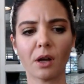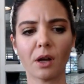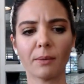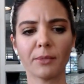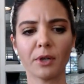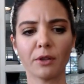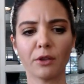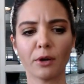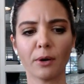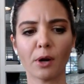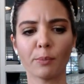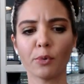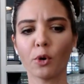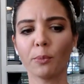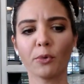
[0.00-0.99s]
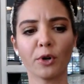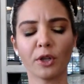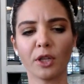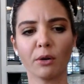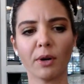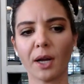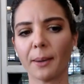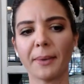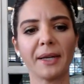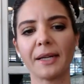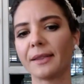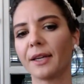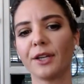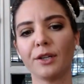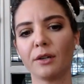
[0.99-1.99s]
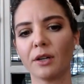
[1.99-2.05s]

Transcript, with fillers: um, you know they're appropriately recommending that you